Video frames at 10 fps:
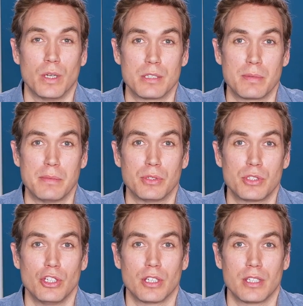once
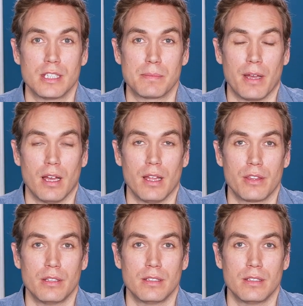people took this path.